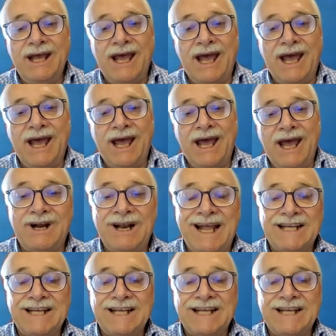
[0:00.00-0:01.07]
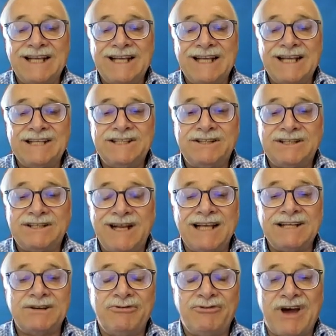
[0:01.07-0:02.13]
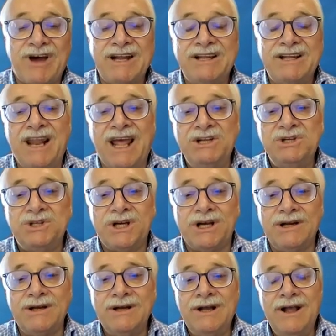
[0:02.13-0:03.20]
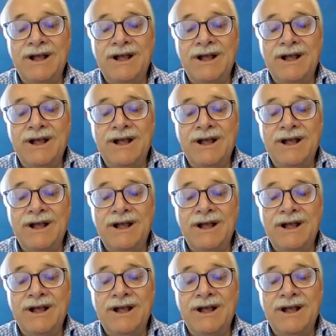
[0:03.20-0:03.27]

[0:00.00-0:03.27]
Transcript: uh, and that is of a class- classified nature,